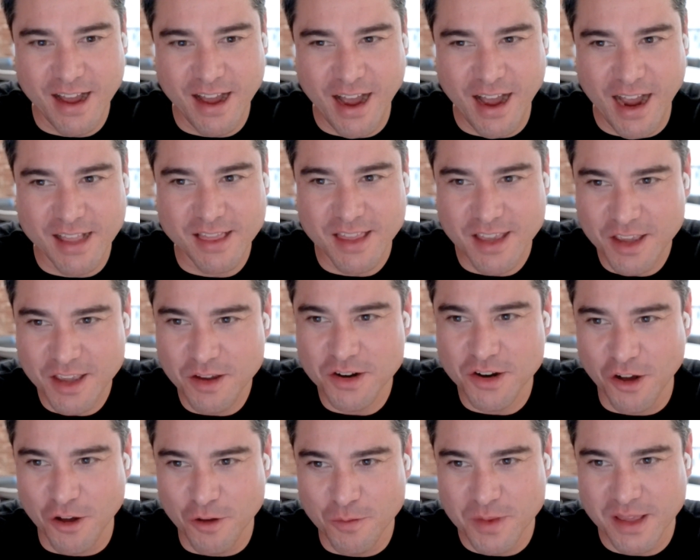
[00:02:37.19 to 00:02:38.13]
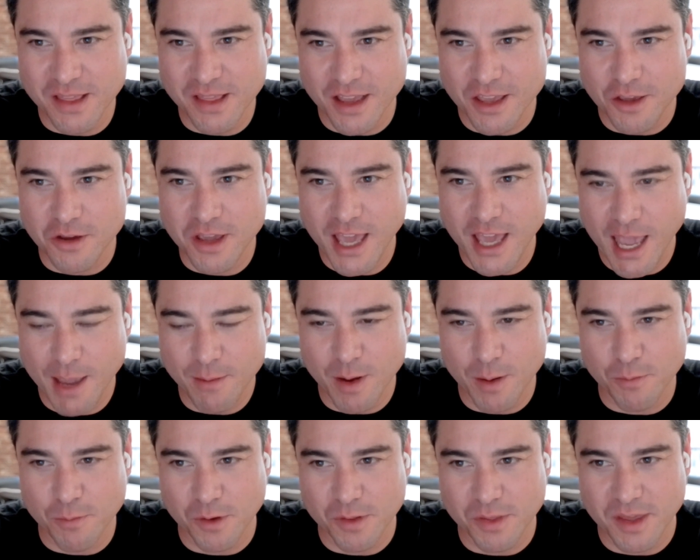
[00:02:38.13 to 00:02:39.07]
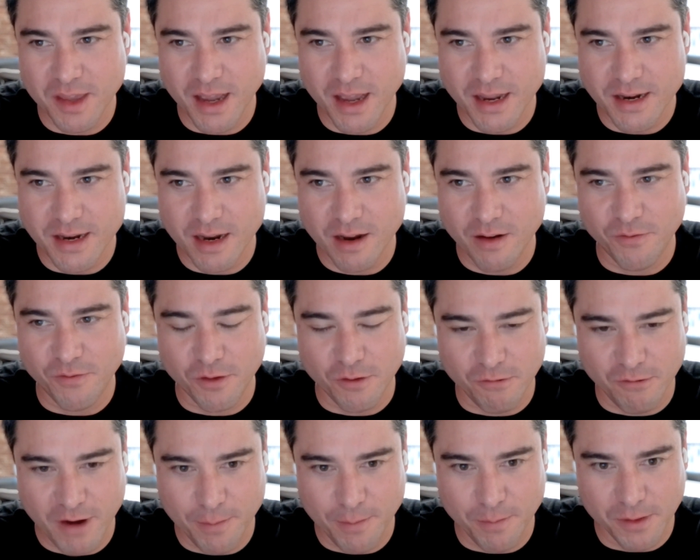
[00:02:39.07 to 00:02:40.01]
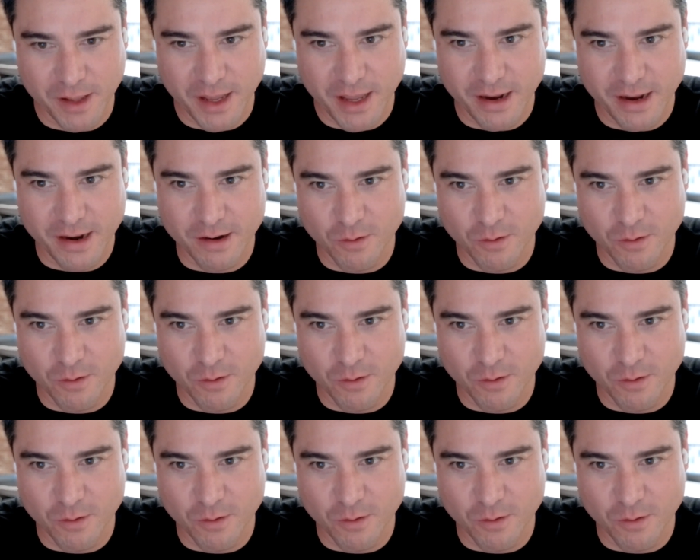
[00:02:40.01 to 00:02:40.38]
I think you told me that you came up with the idea for Replit,